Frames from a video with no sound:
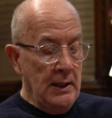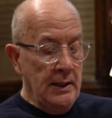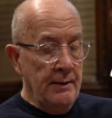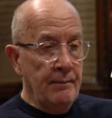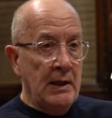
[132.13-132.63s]

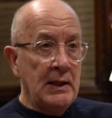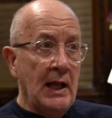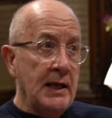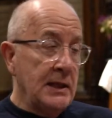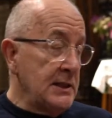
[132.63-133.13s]
And
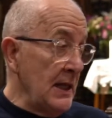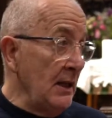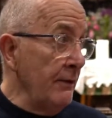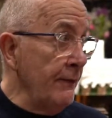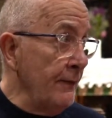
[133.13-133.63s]
like
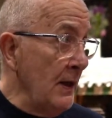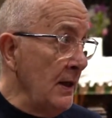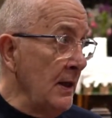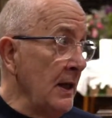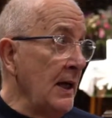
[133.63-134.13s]
yourself,
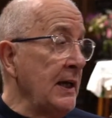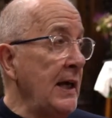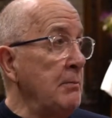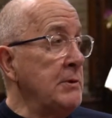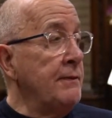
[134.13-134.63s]
I
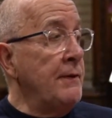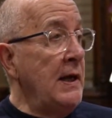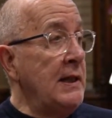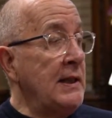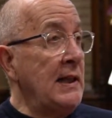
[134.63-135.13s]
came to
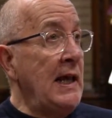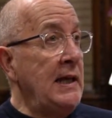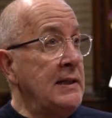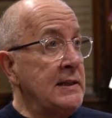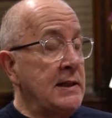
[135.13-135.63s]
faith
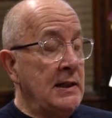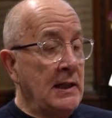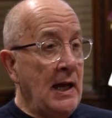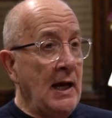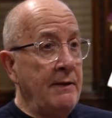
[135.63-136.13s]
late
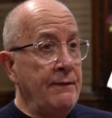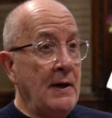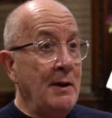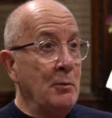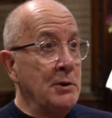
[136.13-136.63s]
in life.
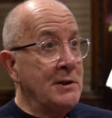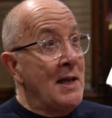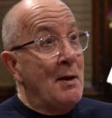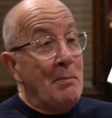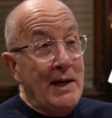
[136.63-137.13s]
I was a
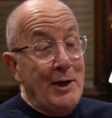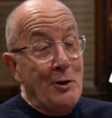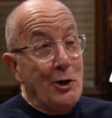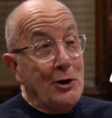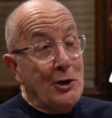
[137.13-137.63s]
bit
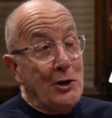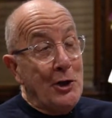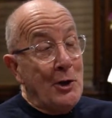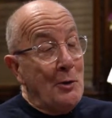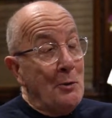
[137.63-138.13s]
younger than
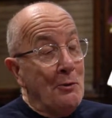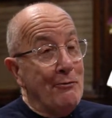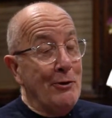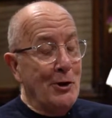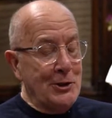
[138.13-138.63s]
you,
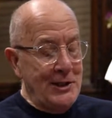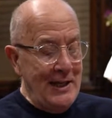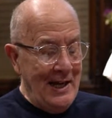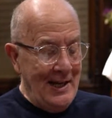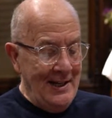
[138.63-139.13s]

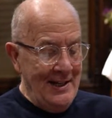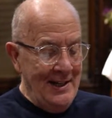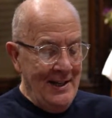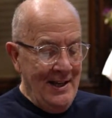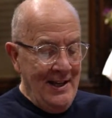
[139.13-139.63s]
49.
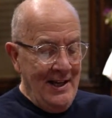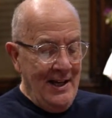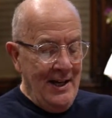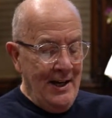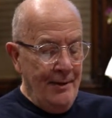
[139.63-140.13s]

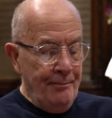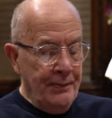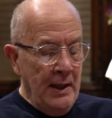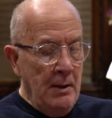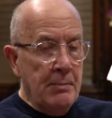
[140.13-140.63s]

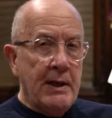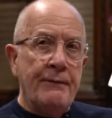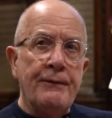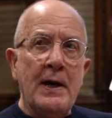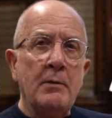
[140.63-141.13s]
But I
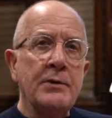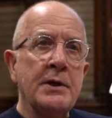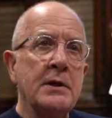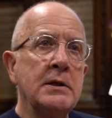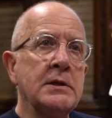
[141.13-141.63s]
found
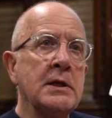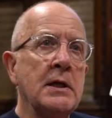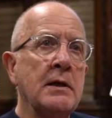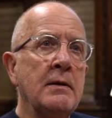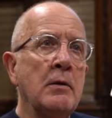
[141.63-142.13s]

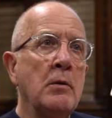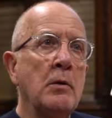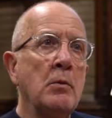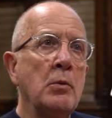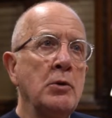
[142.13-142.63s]
that
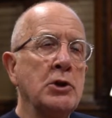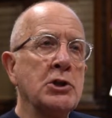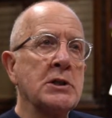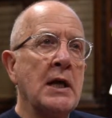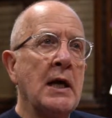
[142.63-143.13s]

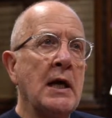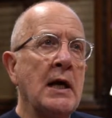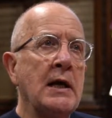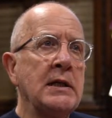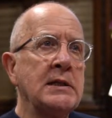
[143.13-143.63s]
once
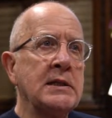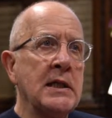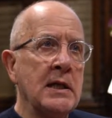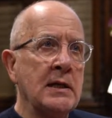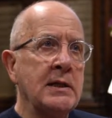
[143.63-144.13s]
I
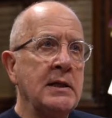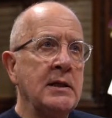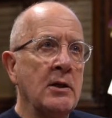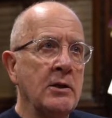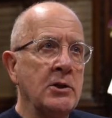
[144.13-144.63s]

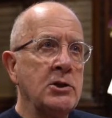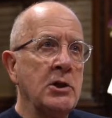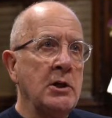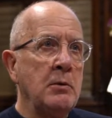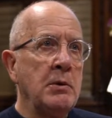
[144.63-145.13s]
started on the
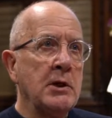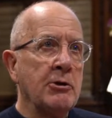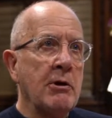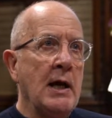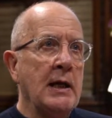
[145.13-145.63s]
journey with
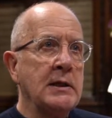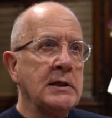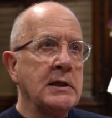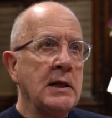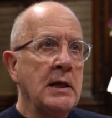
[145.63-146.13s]
Christ,